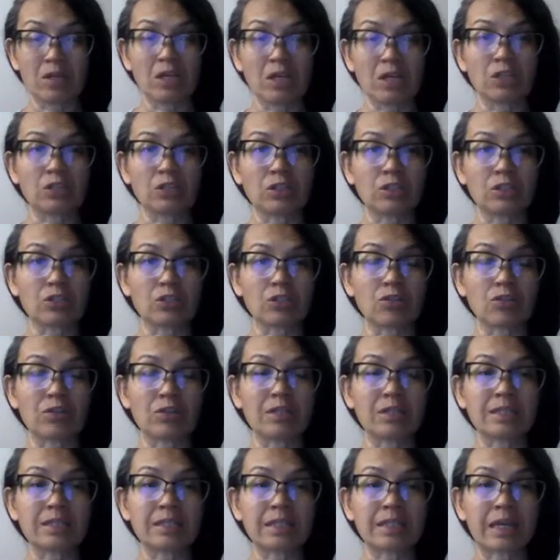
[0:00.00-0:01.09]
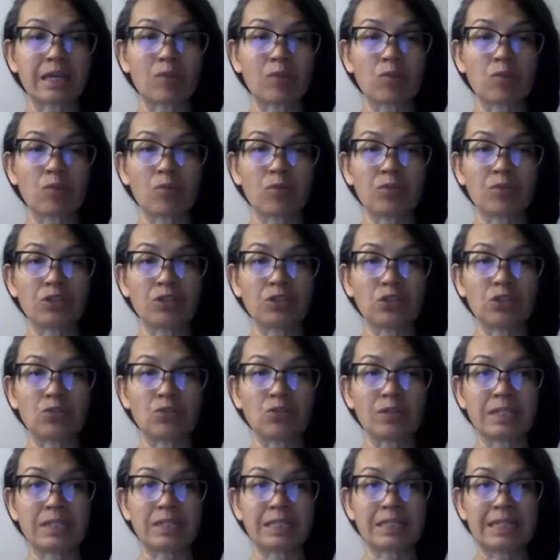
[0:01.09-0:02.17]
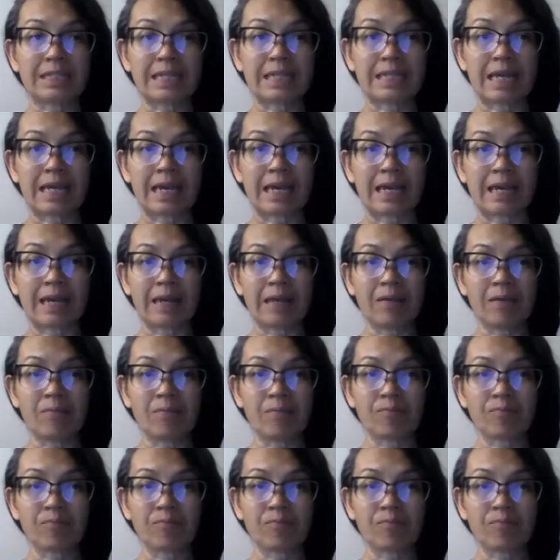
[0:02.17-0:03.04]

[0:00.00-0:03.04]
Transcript: So let's go to the second one with the U S D A.